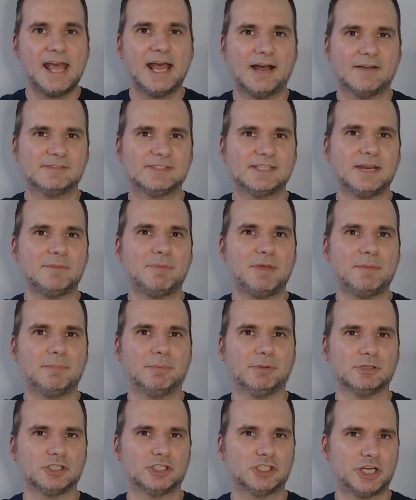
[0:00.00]
I've seen
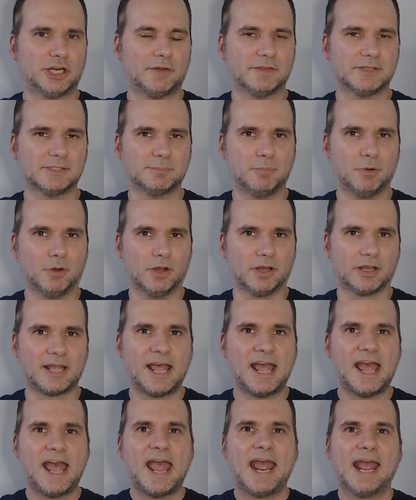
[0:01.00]
people share this book.
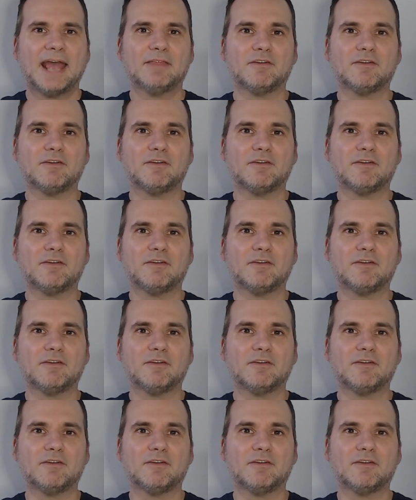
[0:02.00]
And the